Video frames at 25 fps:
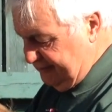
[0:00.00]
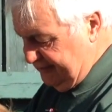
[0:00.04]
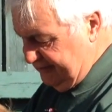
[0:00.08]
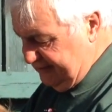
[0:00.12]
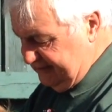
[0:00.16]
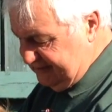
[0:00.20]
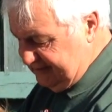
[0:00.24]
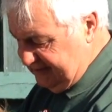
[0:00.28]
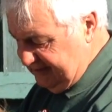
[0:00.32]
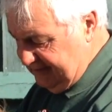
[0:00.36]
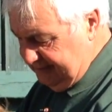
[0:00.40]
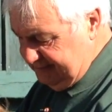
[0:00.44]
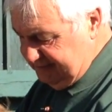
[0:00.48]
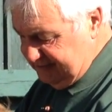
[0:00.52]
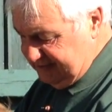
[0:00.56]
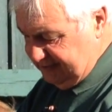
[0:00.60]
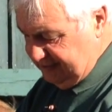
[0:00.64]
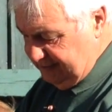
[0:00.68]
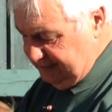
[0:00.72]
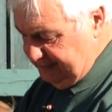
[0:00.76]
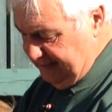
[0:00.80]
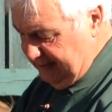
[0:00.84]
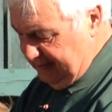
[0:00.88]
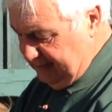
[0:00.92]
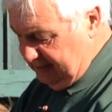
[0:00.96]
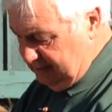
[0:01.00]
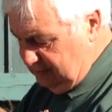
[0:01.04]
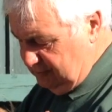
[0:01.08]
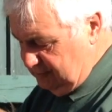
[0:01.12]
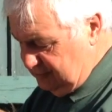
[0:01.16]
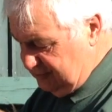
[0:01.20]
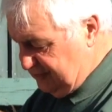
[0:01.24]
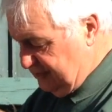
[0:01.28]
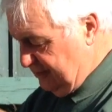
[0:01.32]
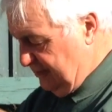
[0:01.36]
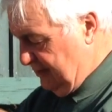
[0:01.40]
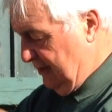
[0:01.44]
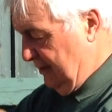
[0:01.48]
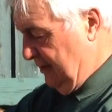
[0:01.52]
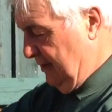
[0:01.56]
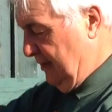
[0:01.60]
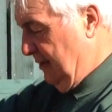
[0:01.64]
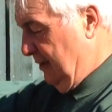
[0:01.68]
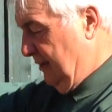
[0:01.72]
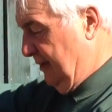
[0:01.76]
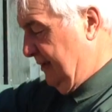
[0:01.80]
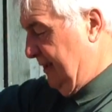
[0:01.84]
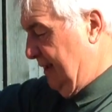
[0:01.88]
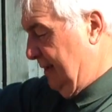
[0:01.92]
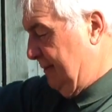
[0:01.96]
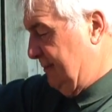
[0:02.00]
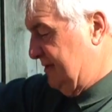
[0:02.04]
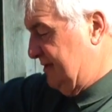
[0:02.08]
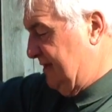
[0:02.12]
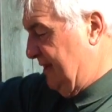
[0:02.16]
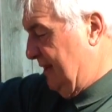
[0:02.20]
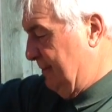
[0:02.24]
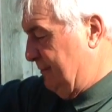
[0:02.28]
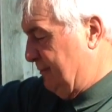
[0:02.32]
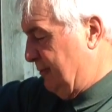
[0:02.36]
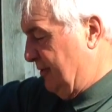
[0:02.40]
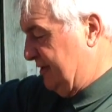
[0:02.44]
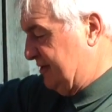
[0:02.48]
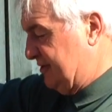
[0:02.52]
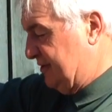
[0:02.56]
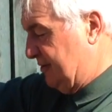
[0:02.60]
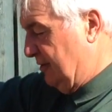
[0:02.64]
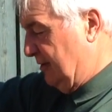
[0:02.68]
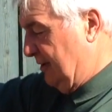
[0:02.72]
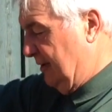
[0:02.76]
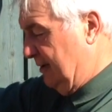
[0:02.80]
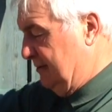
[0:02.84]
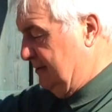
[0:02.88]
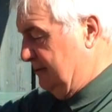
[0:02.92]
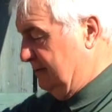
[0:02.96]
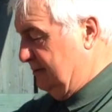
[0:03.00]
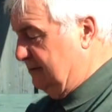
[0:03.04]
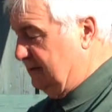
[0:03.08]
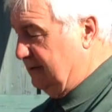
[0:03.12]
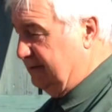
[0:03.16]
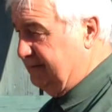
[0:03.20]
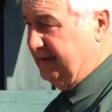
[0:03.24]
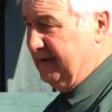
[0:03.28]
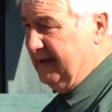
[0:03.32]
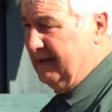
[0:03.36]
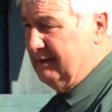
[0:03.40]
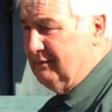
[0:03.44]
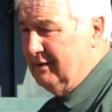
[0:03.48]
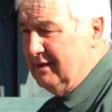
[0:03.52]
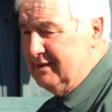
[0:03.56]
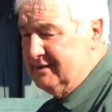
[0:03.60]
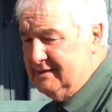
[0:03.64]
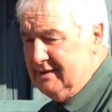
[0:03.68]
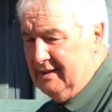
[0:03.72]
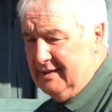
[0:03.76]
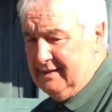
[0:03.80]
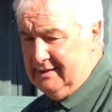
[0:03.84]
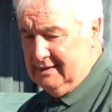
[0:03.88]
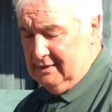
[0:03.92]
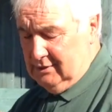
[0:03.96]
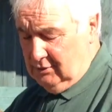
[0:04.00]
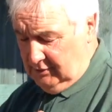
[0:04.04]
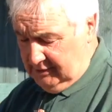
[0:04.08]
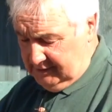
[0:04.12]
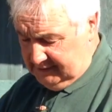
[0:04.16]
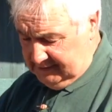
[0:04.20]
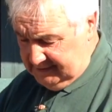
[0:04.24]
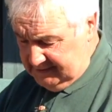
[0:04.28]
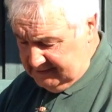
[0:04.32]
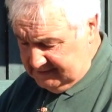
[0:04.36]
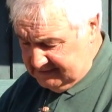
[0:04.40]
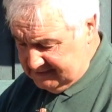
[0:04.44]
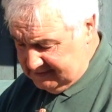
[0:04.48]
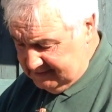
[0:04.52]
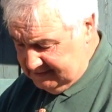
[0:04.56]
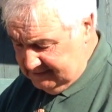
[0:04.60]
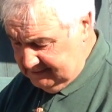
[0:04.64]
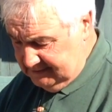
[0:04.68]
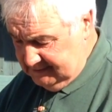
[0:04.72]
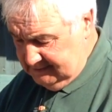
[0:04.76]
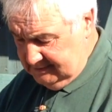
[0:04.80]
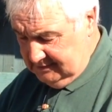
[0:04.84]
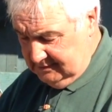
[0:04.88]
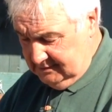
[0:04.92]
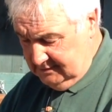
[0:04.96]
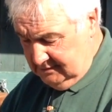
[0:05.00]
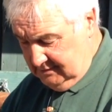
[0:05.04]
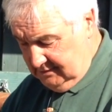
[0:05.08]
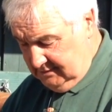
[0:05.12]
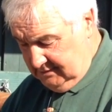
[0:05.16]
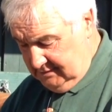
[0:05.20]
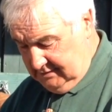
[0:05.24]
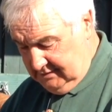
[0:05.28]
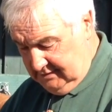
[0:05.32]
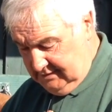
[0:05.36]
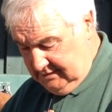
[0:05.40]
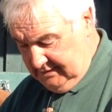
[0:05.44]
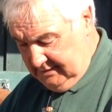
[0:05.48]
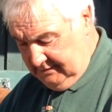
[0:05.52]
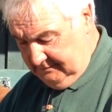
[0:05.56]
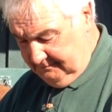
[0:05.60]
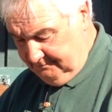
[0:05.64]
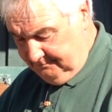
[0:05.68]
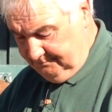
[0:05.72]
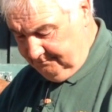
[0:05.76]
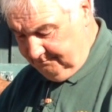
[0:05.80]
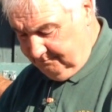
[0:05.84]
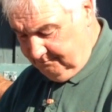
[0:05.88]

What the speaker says: went into them two buckles, and that was our breast collar. I've now undone it like this. Yep.